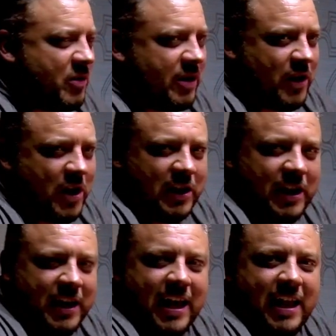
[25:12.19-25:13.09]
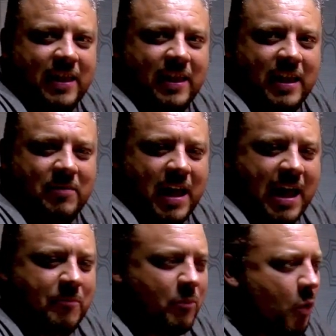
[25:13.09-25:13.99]
wife Holly, and then
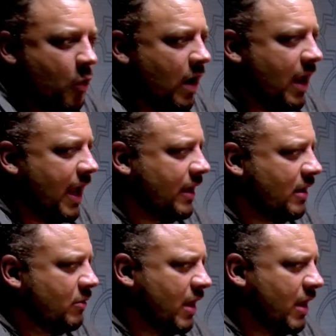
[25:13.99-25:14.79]
I'm more like,